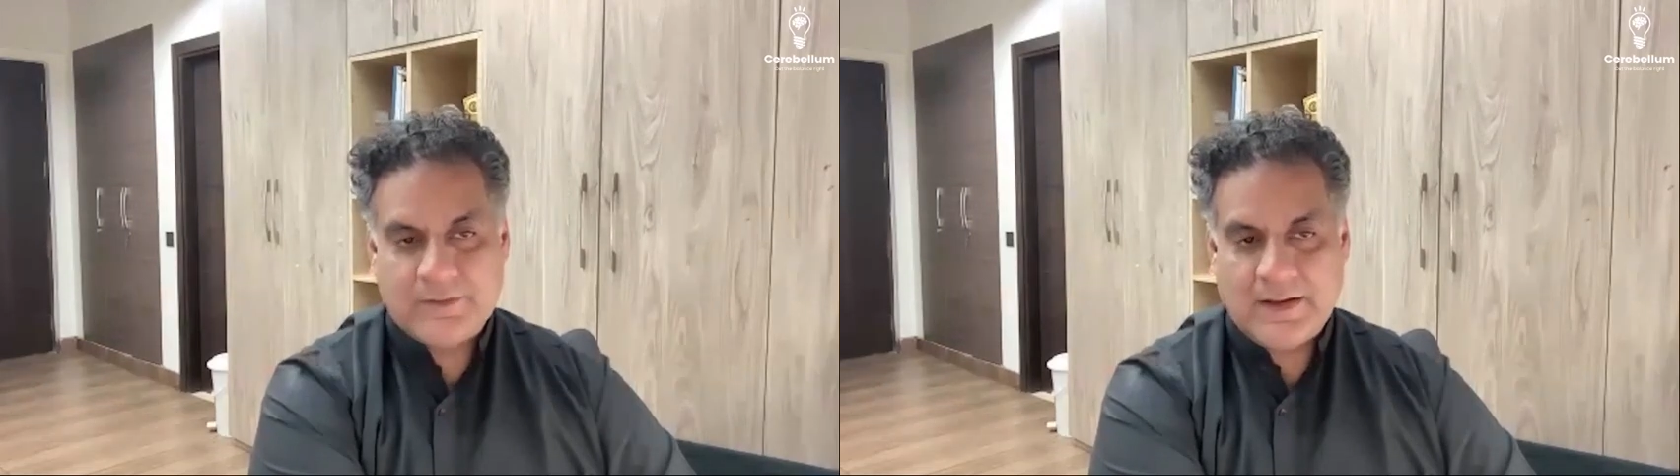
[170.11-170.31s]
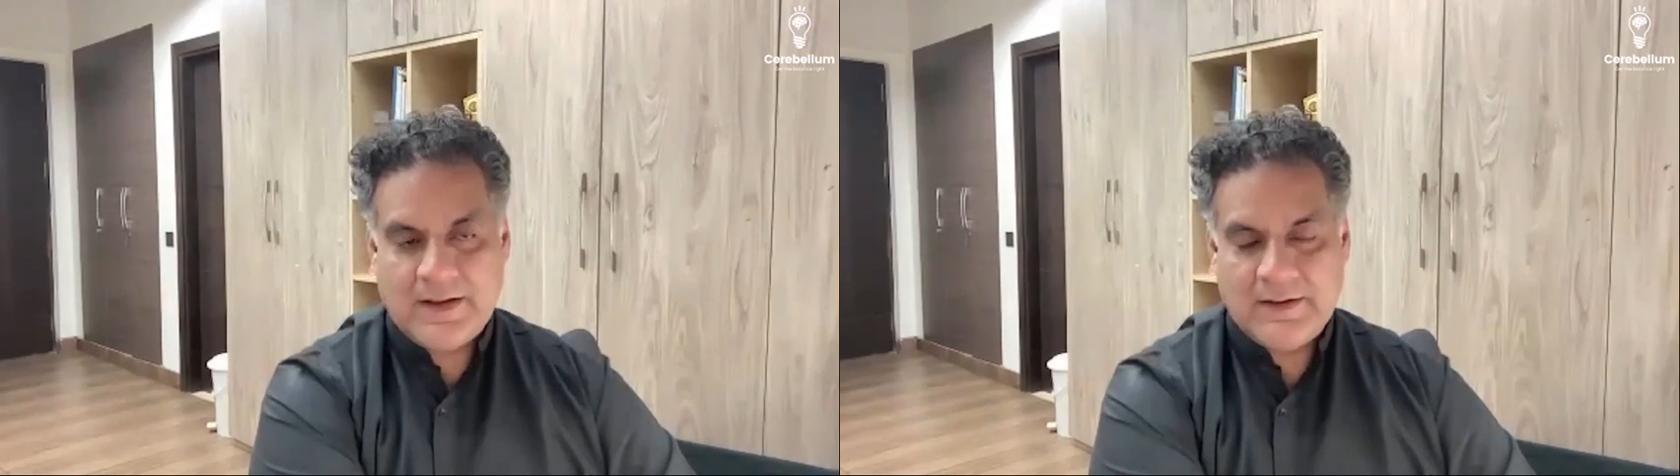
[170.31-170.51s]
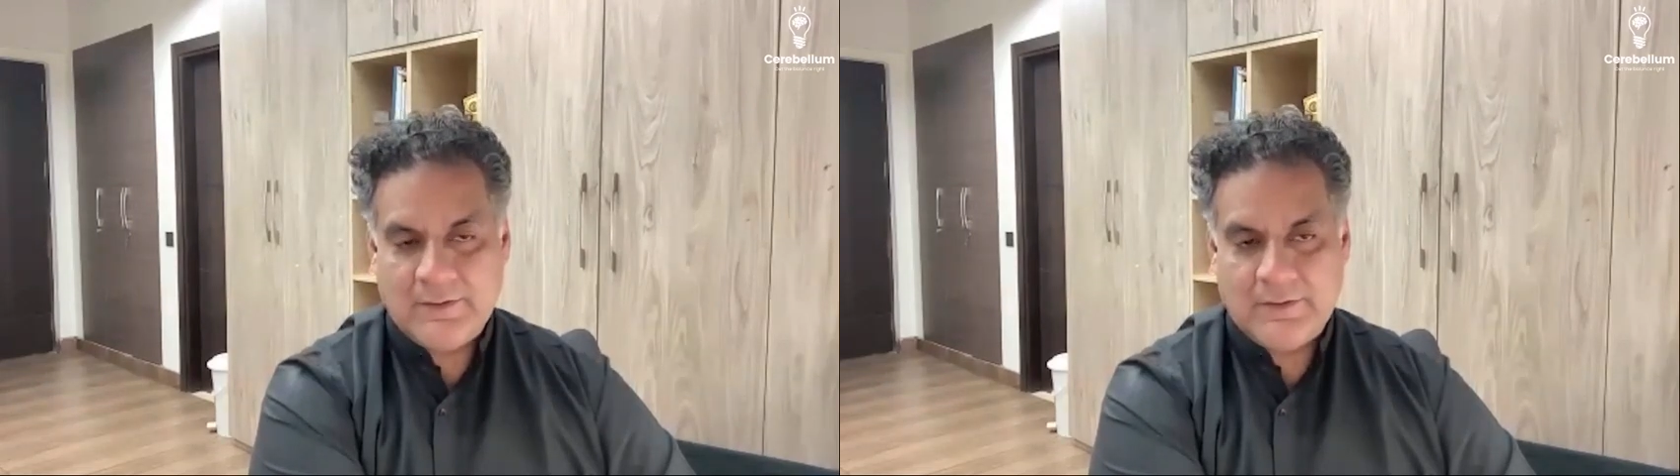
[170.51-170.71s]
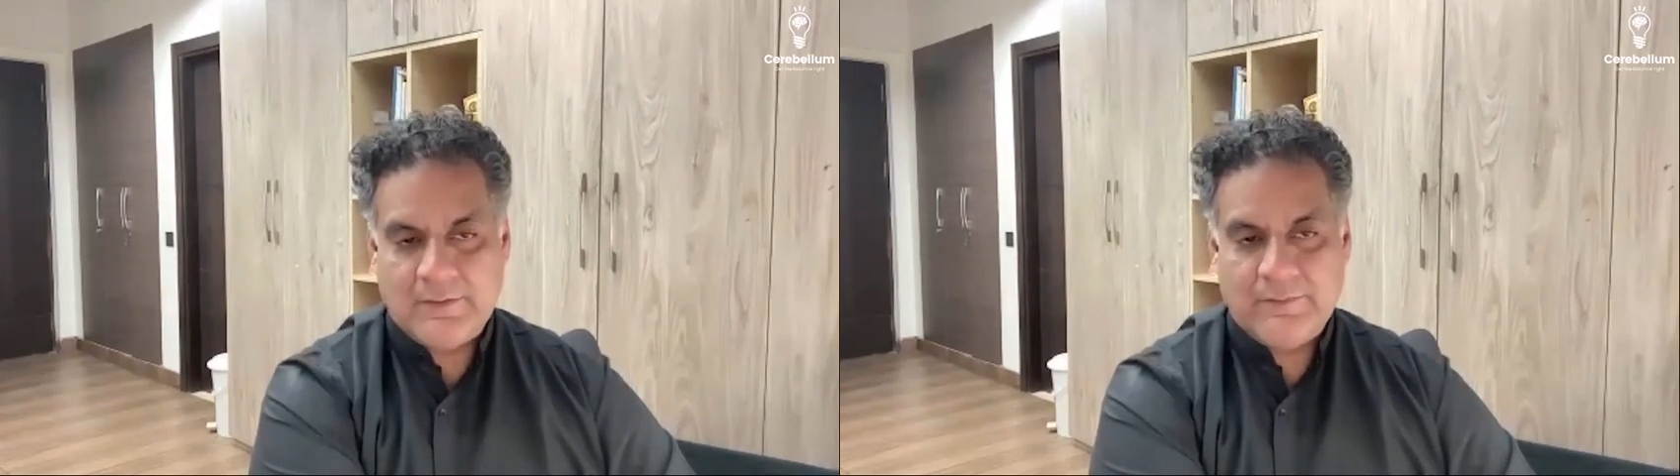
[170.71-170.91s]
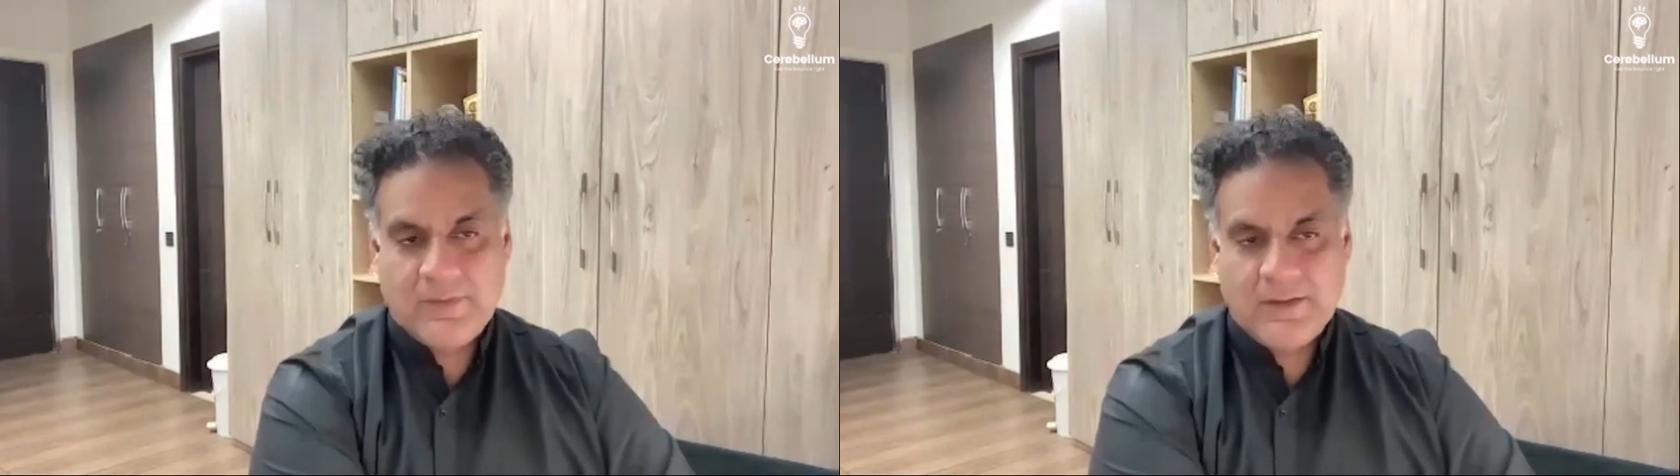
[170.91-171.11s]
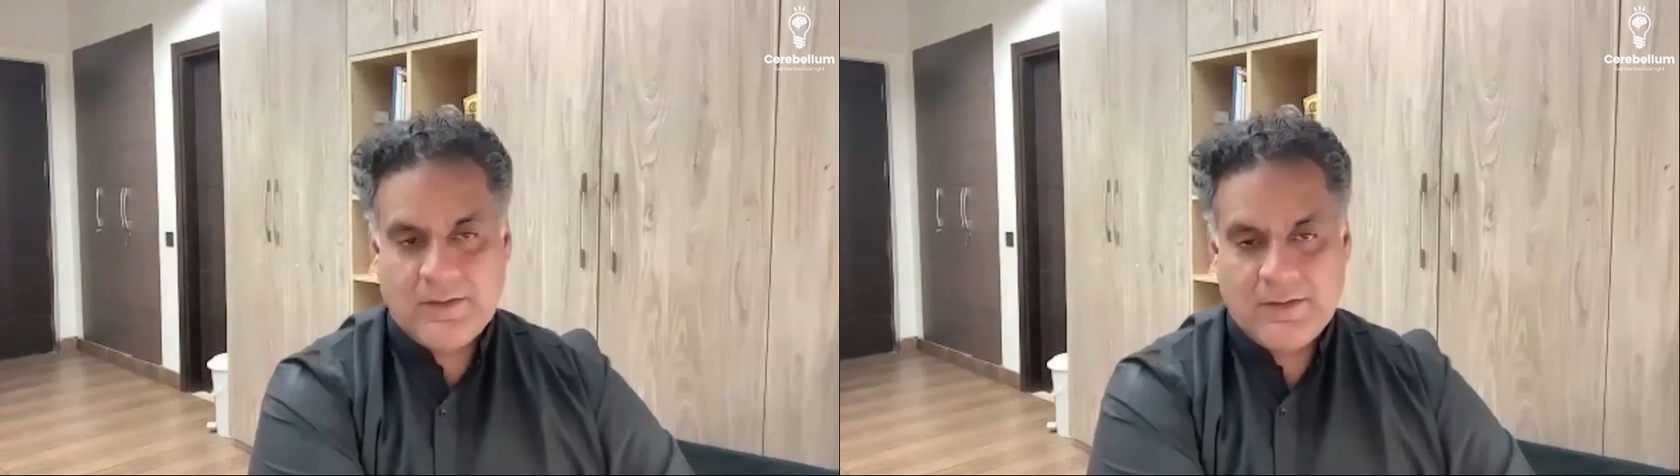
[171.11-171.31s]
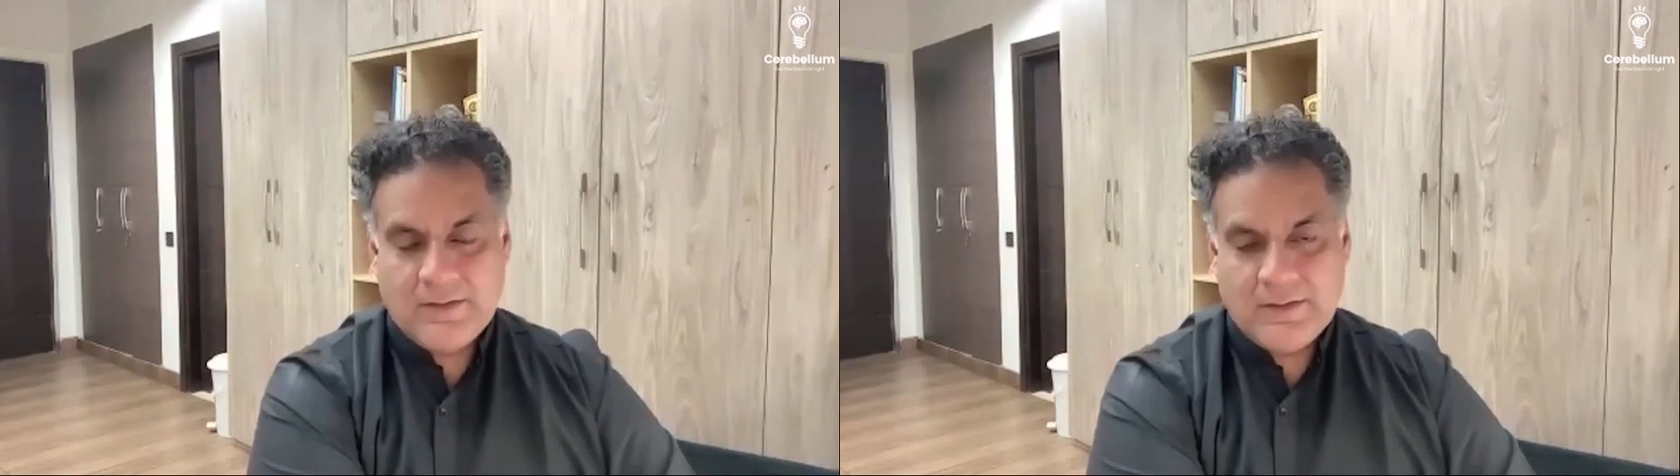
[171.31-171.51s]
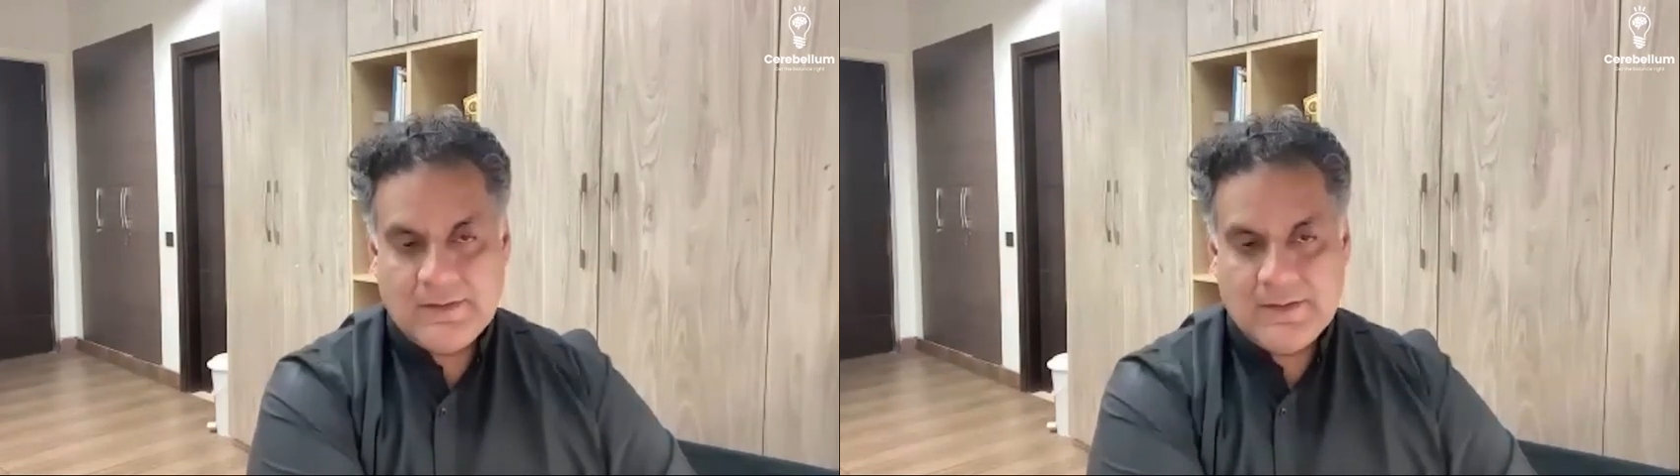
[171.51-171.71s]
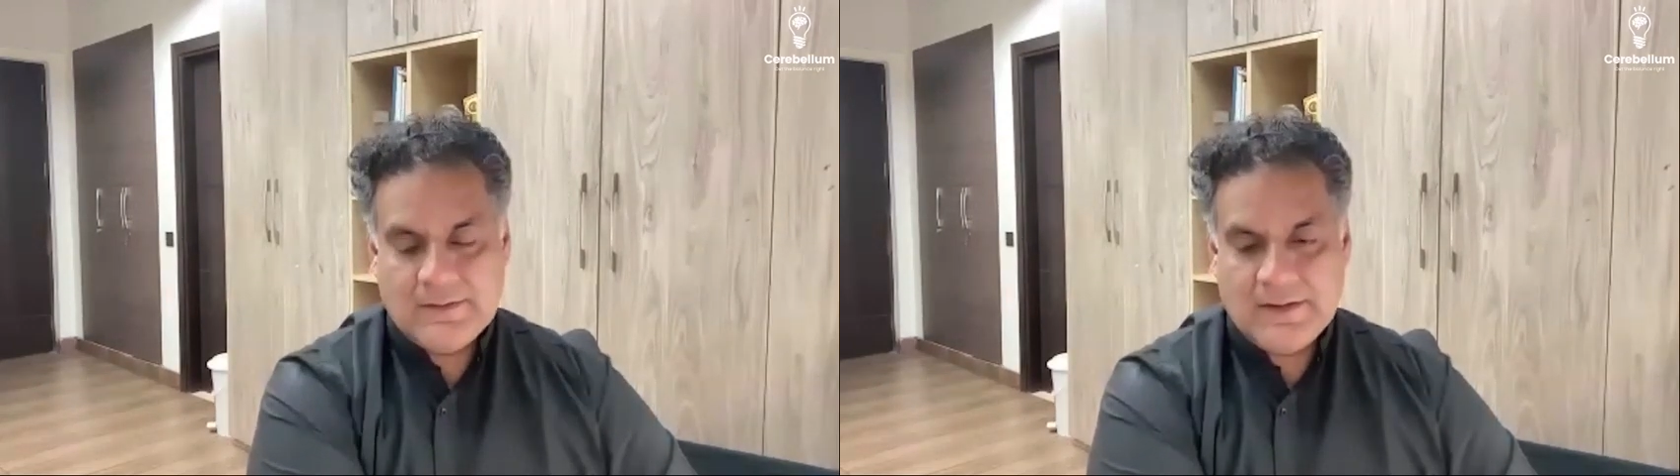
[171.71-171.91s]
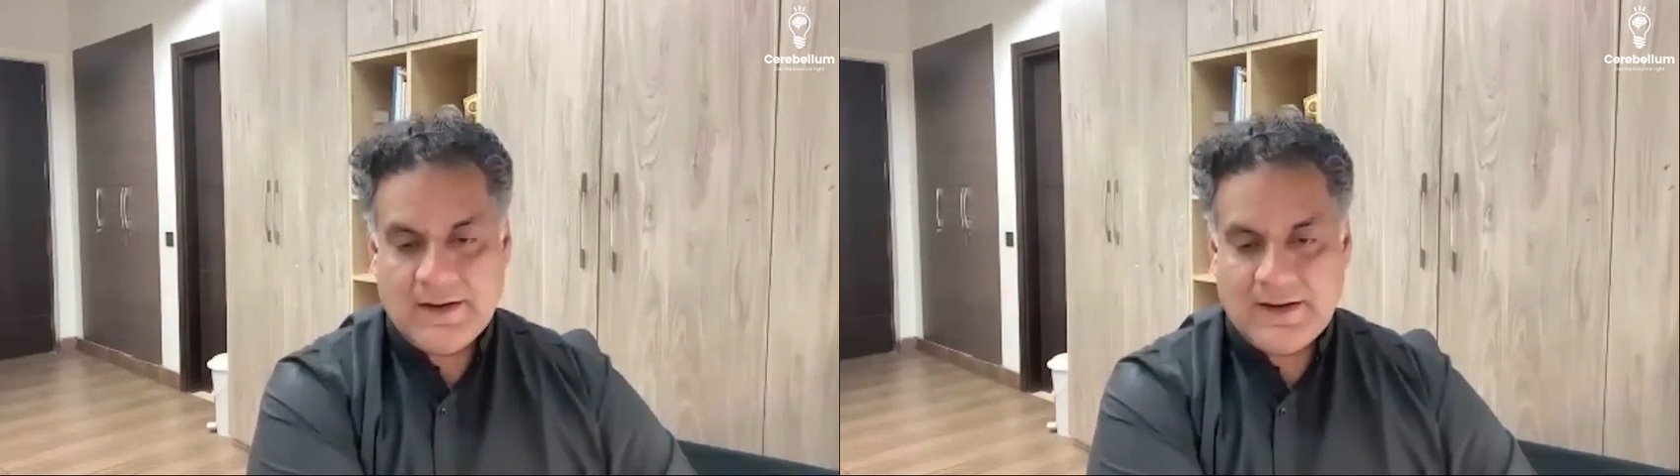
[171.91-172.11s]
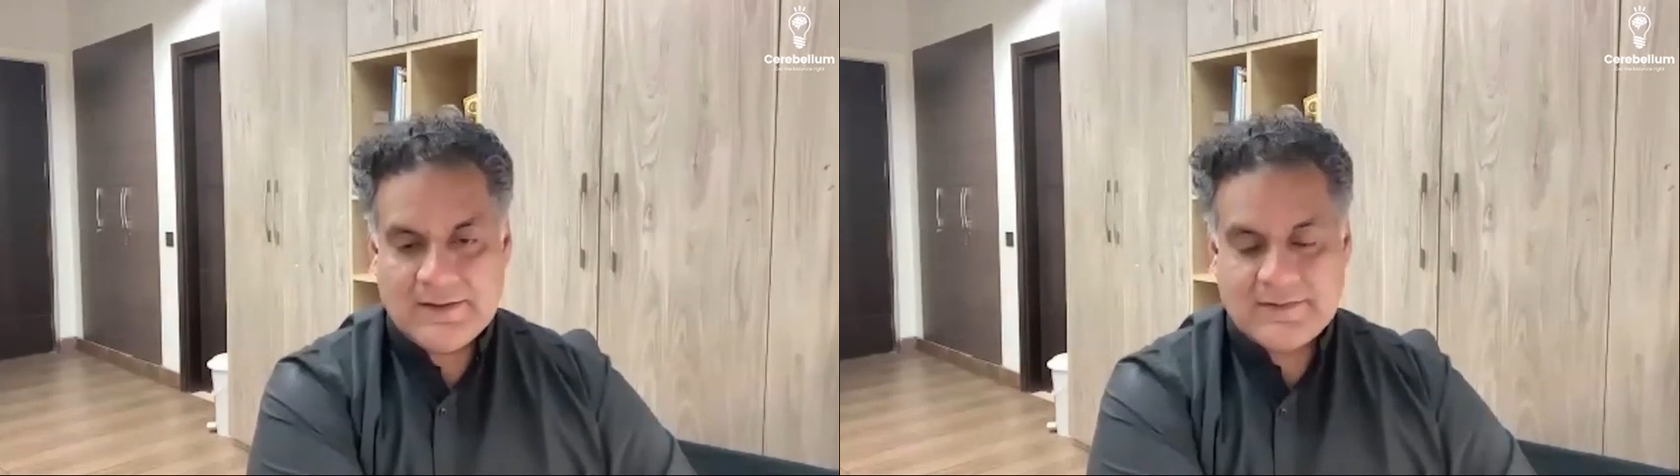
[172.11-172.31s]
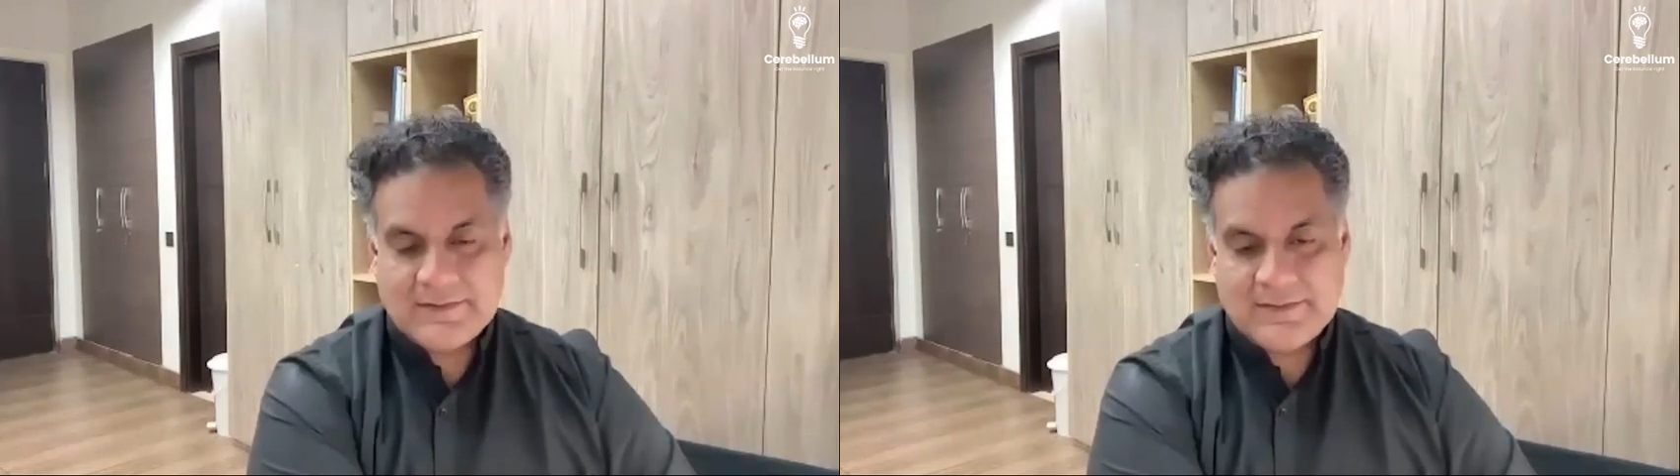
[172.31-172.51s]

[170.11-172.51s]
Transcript: And you know, itihas